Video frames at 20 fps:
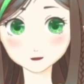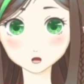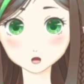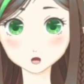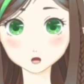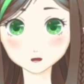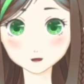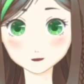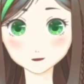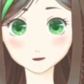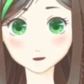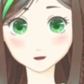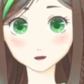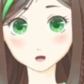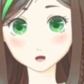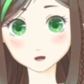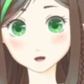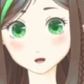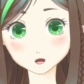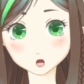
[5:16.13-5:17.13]
throughout the
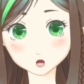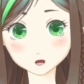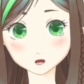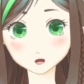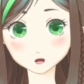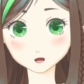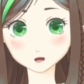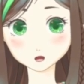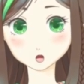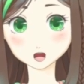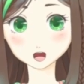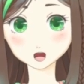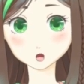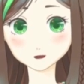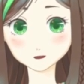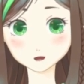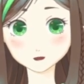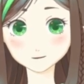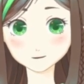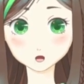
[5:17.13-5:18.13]
process until I'm
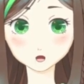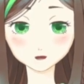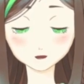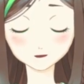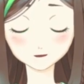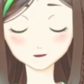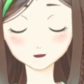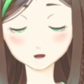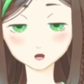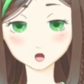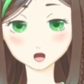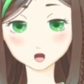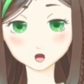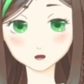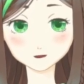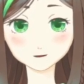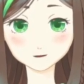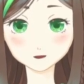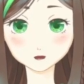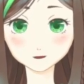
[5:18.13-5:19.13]
happy with the color
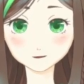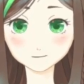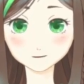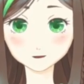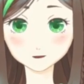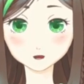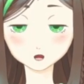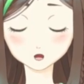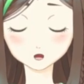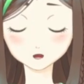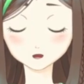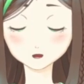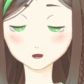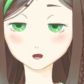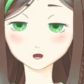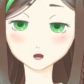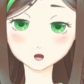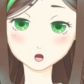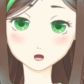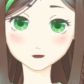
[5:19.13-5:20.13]
scheme. I'm
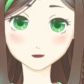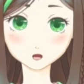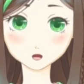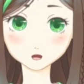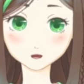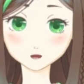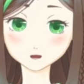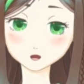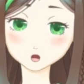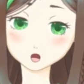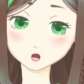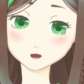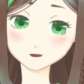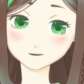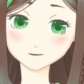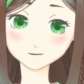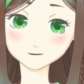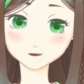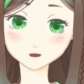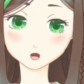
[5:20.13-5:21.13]
playing around with the
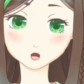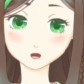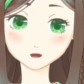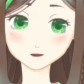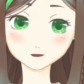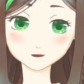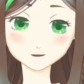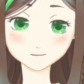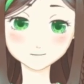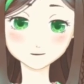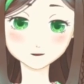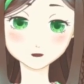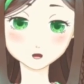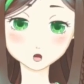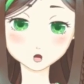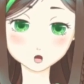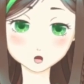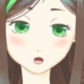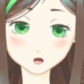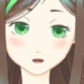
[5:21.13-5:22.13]
idea of longer hair
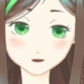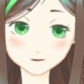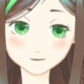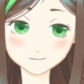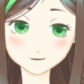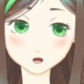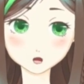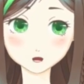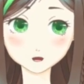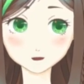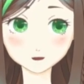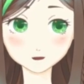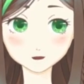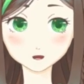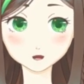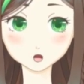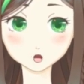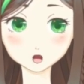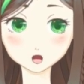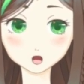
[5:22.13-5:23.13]
in the back,
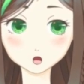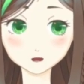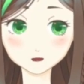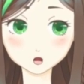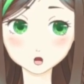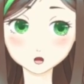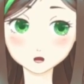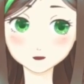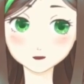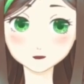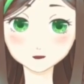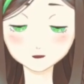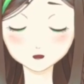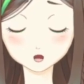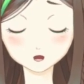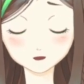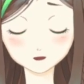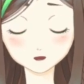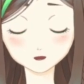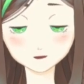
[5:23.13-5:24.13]
but in the end I
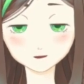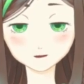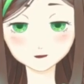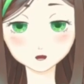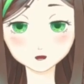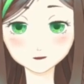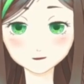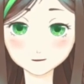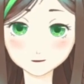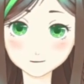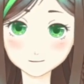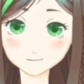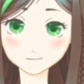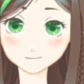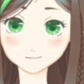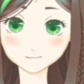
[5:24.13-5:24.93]
decide against it.